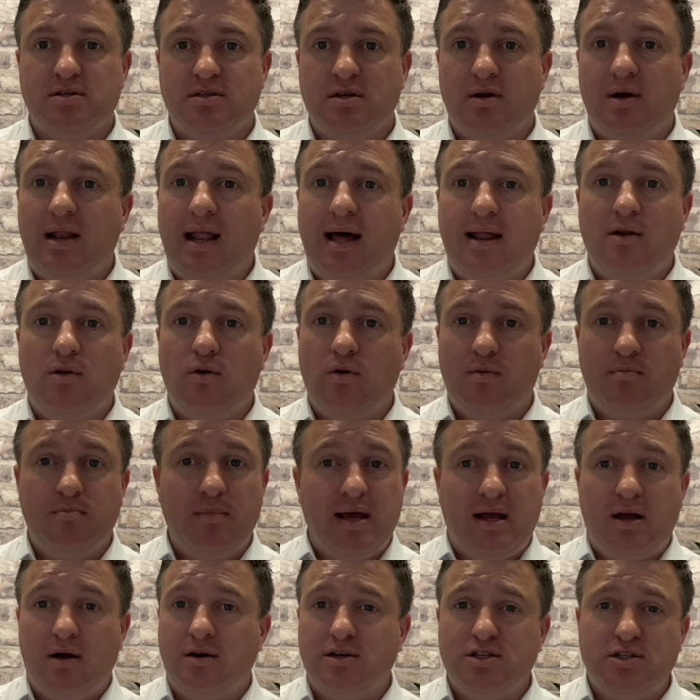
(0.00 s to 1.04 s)
So a landlord
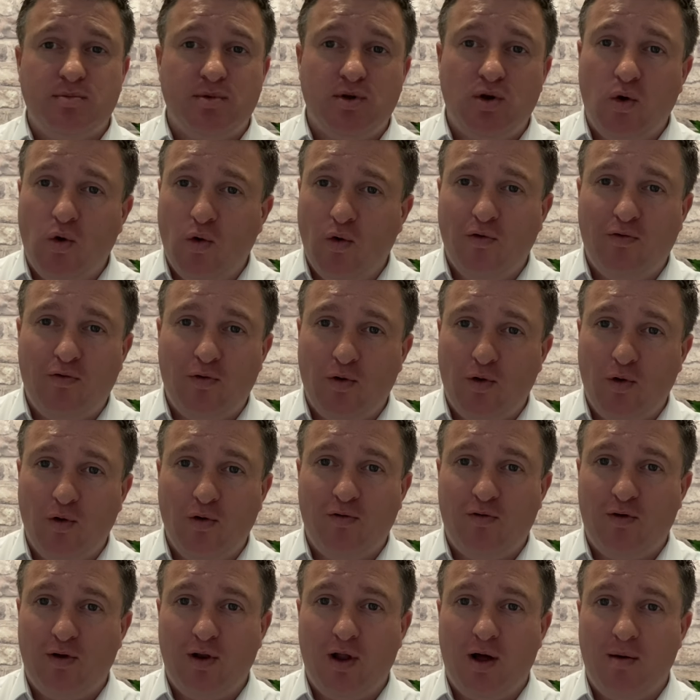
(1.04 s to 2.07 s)
may cost them an
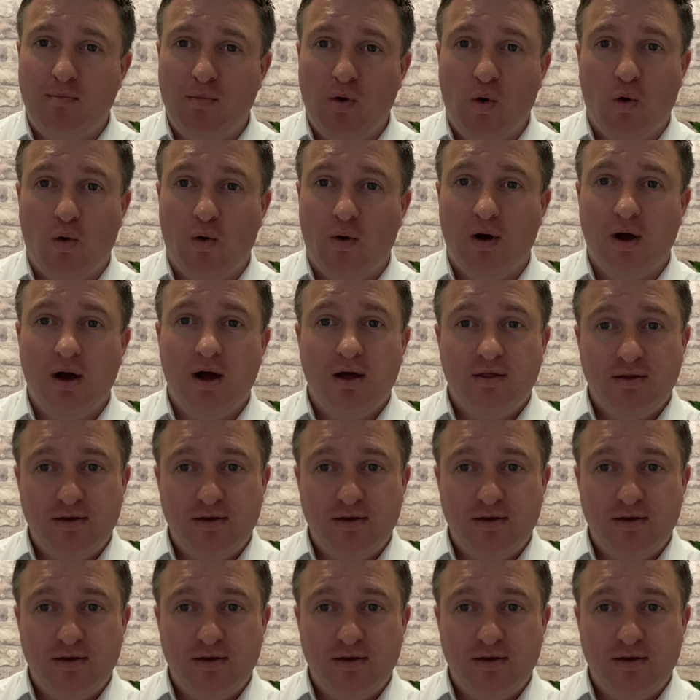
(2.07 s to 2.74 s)
awful lot more